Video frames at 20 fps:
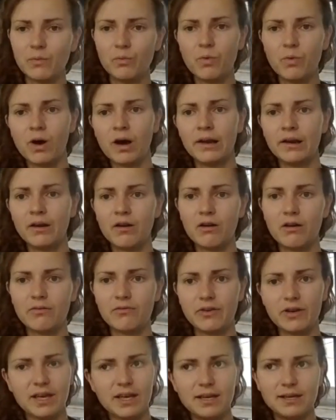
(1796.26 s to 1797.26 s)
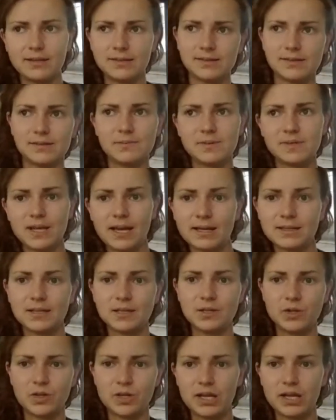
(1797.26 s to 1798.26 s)
one-off, here's some sex
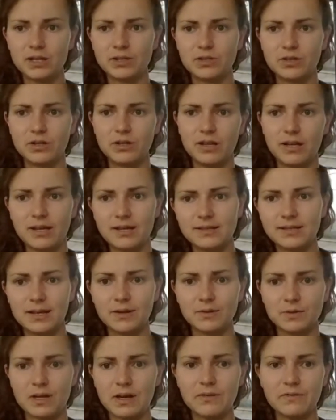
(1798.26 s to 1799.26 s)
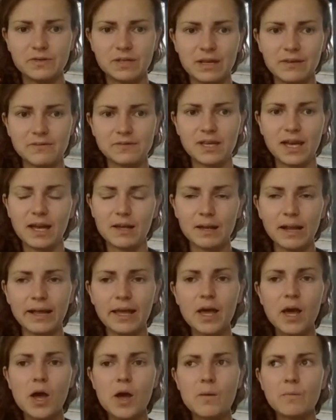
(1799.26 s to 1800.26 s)
education, here's how to have safe sex,
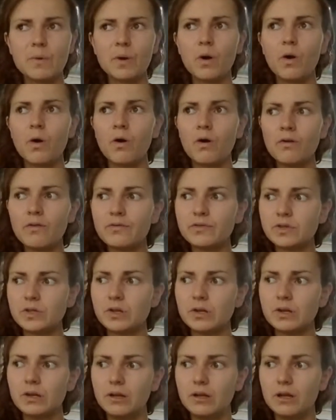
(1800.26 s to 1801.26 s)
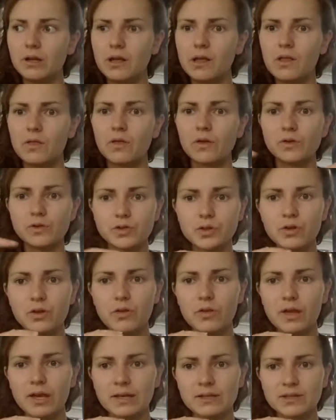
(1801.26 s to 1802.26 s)
like, but often those
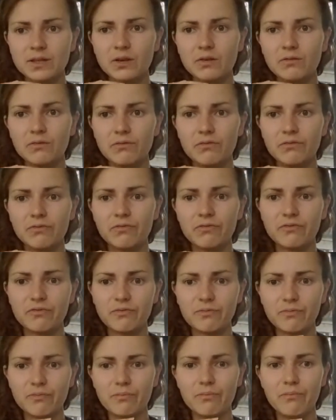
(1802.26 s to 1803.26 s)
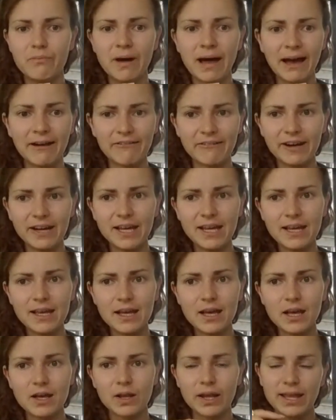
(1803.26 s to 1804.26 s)
two things don't marry, like